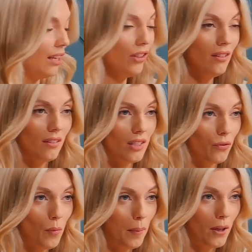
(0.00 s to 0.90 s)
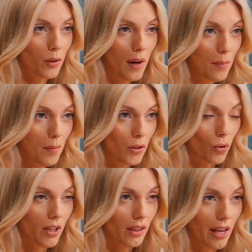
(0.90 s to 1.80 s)
even these football players might be
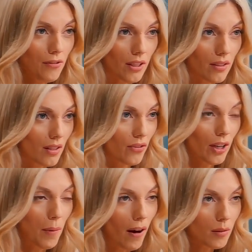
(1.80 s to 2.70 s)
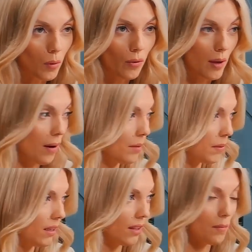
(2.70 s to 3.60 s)
majority leftist. That's very possible. They might
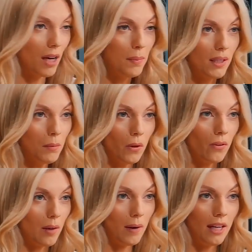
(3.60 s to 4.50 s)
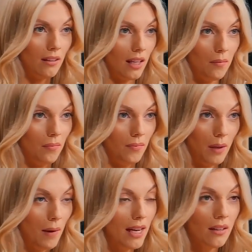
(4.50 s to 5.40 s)
be they might be liberal. They might they
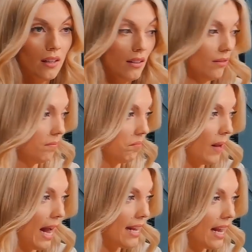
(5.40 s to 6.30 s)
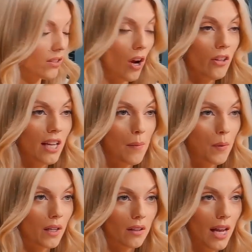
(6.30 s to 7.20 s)
they might as Colin
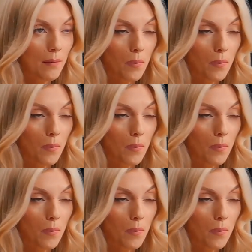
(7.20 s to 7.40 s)
Kaepernick claimed,